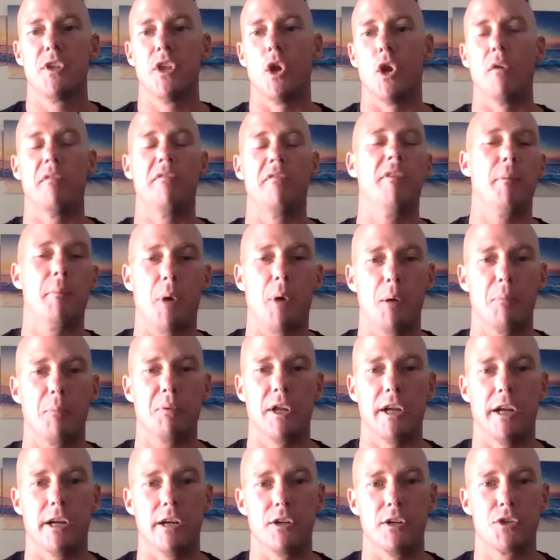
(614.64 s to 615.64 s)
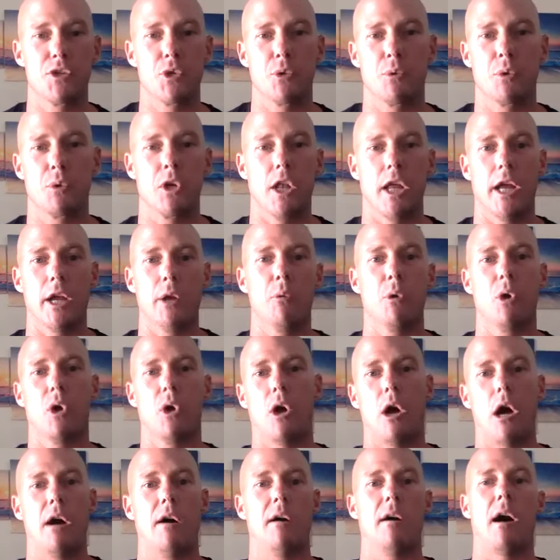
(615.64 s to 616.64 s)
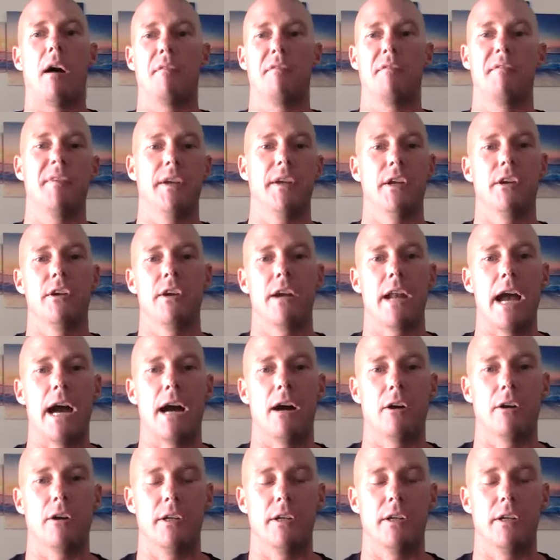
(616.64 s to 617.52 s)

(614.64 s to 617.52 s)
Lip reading: football players who were like, well, I'll figure it out.